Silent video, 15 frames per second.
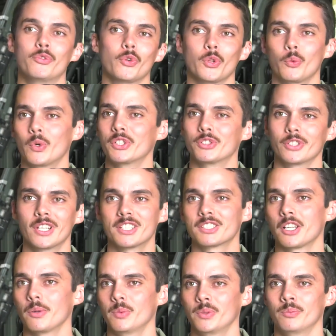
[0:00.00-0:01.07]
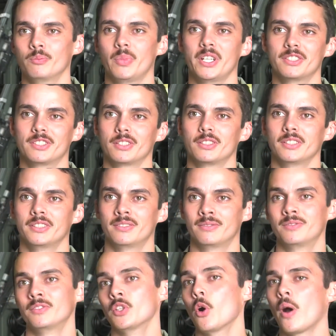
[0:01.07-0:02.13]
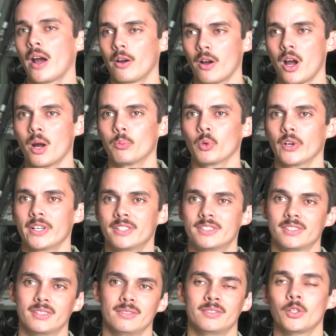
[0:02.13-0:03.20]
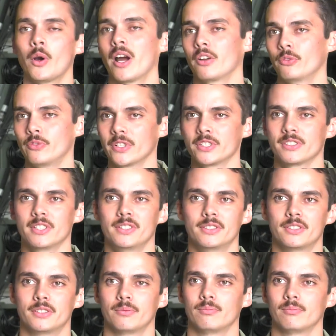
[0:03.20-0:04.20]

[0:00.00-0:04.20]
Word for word: for the winter that's coming, basically. Know how it operates, know how to fix things.